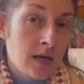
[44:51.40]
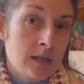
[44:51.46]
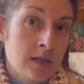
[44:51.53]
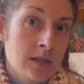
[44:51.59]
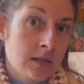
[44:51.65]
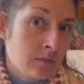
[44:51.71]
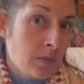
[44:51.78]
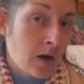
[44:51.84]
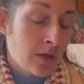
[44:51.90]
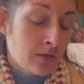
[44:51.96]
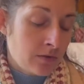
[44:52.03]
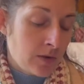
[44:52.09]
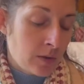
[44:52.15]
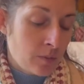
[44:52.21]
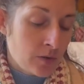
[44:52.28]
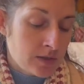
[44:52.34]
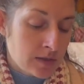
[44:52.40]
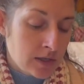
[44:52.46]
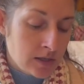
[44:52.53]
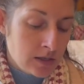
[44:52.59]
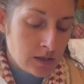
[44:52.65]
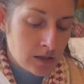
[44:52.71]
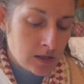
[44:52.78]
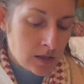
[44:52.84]
add some other fabrics
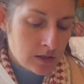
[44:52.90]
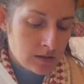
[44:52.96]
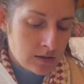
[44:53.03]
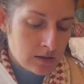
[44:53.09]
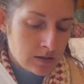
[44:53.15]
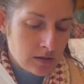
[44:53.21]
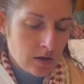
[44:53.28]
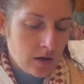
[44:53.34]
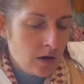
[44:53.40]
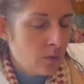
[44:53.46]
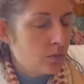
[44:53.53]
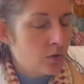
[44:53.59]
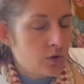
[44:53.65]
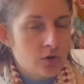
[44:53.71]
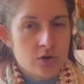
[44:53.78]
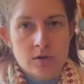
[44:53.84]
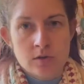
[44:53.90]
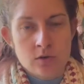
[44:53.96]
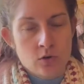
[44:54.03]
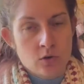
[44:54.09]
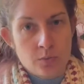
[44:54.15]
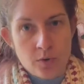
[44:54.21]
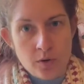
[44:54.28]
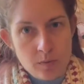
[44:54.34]
into this, which is
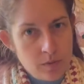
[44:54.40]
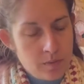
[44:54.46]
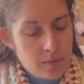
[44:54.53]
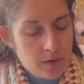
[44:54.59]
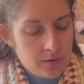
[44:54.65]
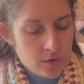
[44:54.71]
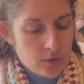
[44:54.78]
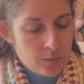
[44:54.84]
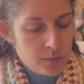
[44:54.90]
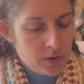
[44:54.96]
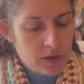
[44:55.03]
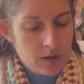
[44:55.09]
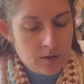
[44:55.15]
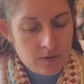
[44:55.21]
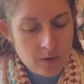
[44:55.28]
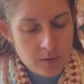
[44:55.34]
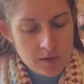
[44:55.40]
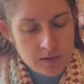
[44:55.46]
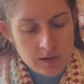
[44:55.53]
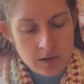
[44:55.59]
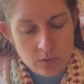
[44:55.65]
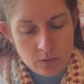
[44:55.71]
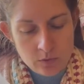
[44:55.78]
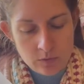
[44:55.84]
not a problem. I've got plenty of fabrics
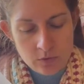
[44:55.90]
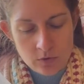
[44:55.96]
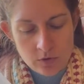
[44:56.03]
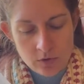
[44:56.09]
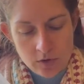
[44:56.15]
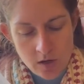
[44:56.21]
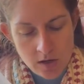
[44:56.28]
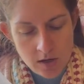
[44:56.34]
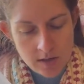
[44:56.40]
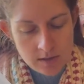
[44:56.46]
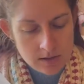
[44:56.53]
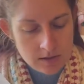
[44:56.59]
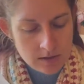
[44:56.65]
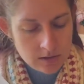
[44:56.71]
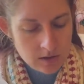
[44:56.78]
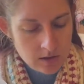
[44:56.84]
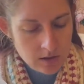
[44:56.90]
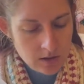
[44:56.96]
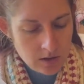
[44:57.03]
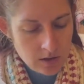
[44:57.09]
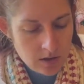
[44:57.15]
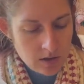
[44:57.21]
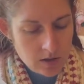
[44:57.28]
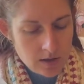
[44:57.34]
that will look nice,
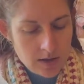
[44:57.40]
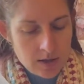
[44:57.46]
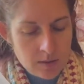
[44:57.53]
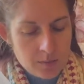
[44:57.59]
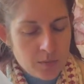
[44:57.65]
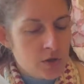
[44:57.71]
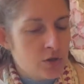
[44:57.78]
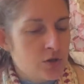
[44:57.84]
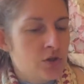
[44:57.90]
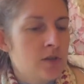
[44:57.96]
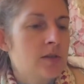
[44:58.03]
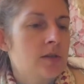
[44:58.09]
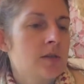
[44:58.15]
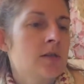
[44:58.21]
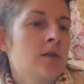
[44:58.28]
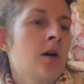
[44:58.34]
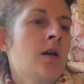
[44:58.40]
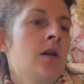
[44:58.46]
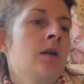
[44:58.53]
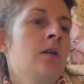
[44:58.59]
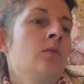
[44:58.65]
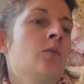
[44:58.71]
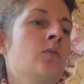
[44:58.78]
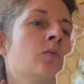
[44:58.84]
but it's just deciding
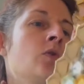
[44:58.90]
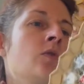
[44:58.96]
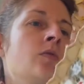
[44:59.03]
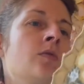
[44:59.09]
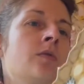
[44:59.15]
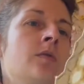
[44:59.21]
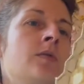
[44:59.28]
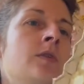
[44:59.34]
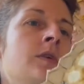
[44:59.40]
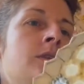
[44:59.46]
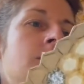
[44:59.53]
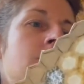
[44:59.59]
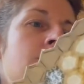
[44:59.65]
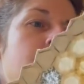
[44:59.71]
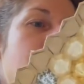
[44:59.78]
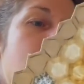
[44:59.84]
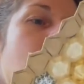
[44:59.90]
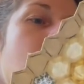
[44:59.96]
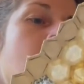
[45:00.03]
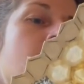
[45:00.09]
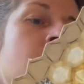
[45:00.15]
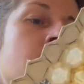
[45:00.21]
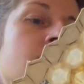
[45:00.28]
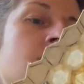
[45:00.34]
what this
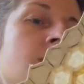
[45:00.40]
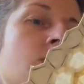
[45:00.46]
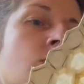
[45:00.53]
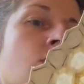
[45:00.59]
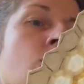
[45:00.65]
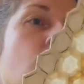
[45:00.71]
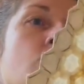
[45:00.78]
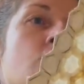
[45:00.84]
becomes. Or